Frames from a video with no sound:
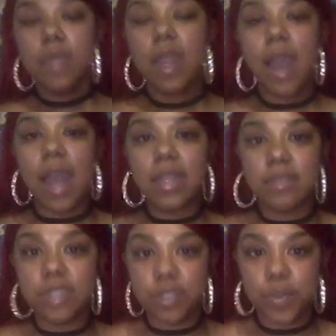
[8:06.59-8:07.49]
I love
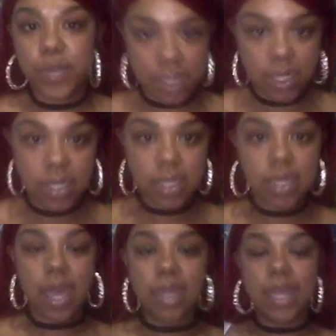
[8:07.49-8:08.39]
a dewy look.
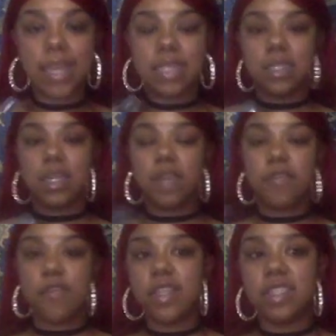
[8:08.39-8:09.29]
I like it to look
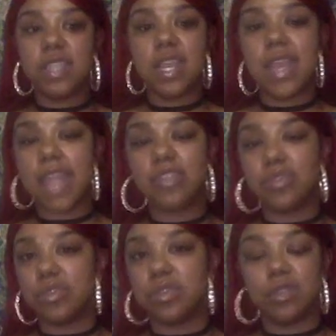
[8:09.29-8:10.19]
fresh and
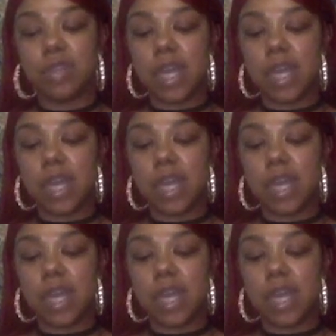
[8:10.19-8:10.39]
natural.